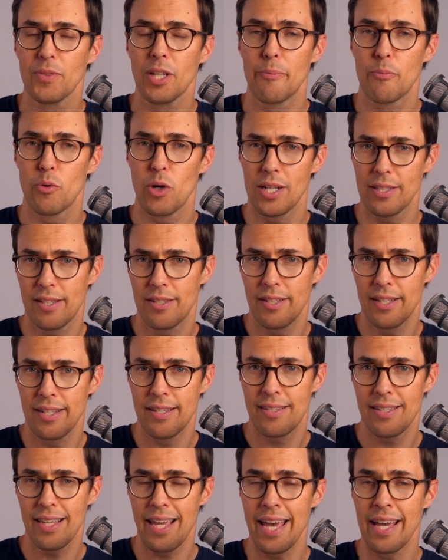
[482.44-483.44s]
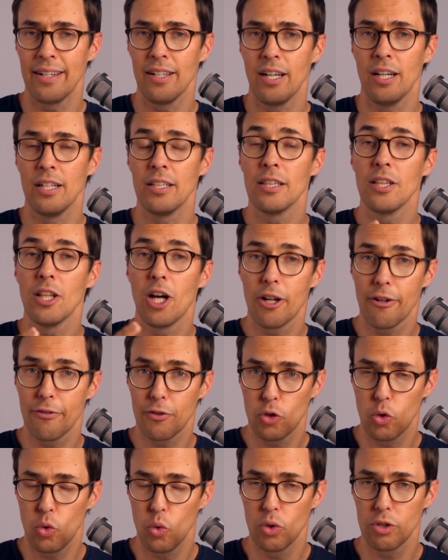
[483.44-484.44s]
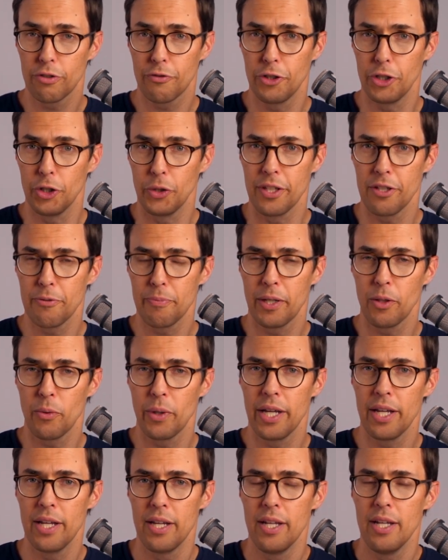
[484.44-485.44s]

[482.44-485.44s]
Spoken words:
processes, and a lot of tools for doing this, by the way.